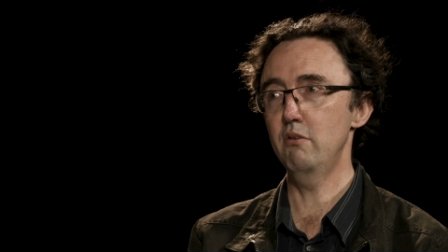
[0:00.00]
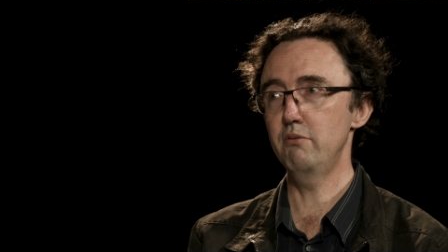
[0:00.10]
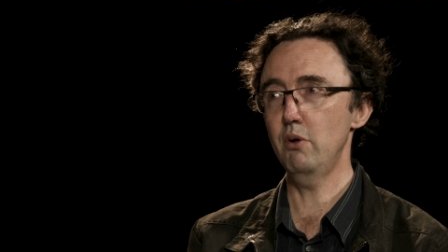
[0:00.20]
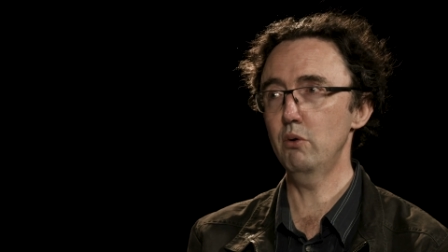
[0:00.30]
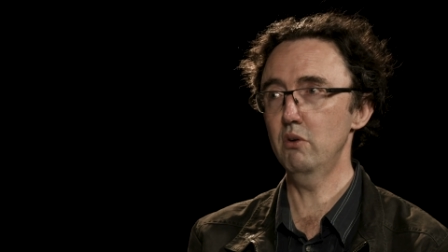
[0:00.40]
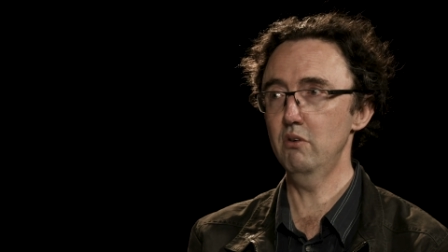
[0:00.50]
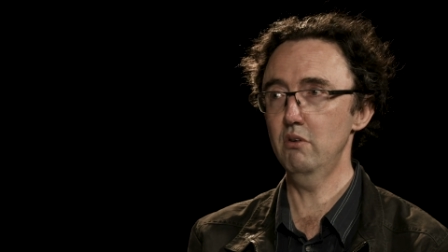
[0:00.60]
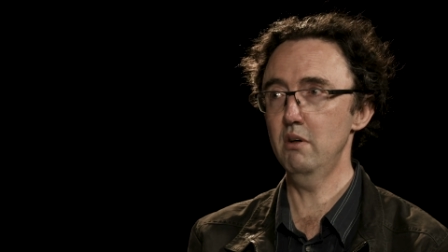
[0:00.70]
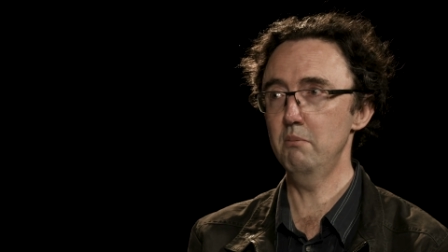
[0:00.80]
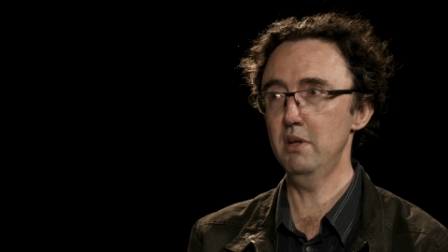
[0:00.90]
to
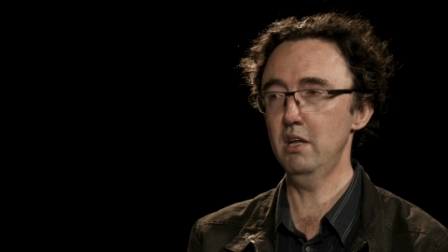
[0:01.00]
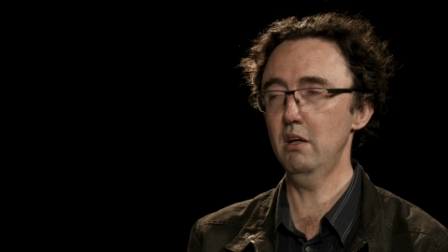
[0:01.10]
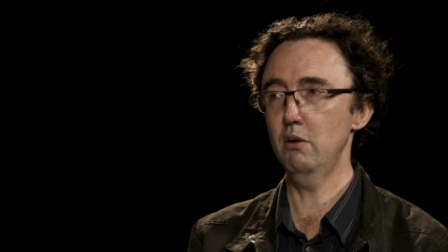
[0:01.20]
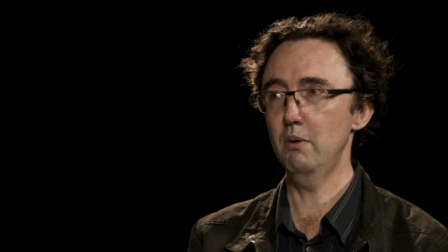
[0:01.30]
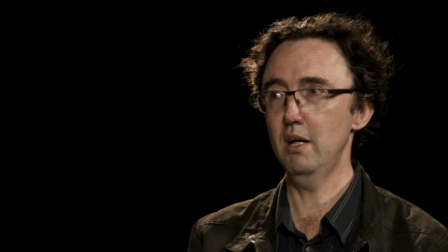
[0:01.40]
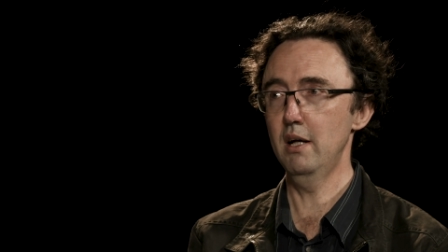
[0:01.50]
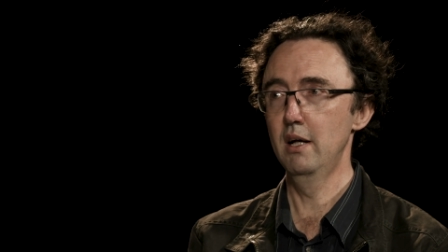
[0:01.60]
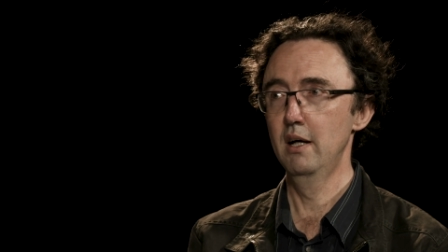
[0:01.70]
focus in a particular way.